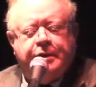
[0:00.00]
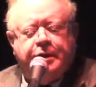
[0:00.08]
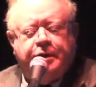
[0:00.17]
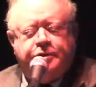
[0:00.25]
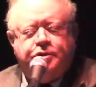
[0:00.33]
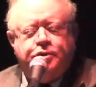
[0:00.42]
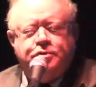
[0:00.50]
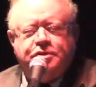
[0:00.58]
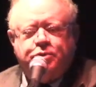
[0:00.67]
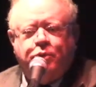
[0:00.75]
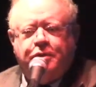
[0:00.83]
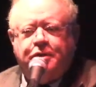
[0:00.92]

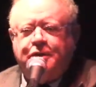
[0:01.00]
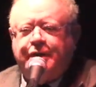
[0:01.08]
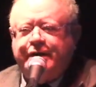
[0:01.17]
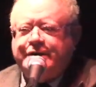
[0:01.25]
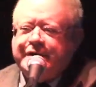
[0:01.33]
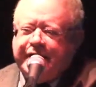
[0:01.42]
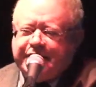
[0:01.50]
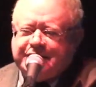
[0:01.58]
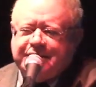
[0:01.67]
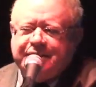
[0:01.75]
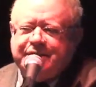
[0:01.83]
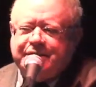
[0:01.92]
unusual and
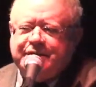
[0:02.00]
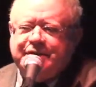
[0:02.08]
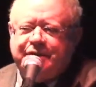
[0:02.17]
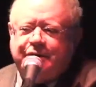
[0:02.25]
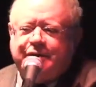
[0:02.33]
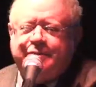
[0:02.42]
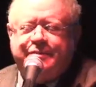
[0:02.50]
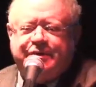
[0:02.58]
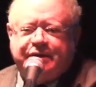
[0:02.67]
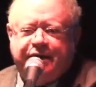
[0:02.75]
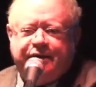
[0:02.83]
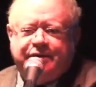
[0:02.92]
exigent
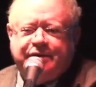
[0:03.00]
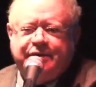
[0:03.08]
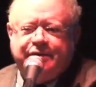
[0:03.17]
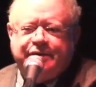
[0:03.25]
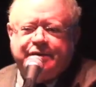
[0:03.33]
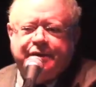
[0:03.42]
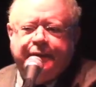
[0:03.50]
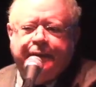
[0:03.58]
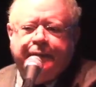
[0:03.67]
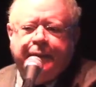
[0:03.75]
circumstances,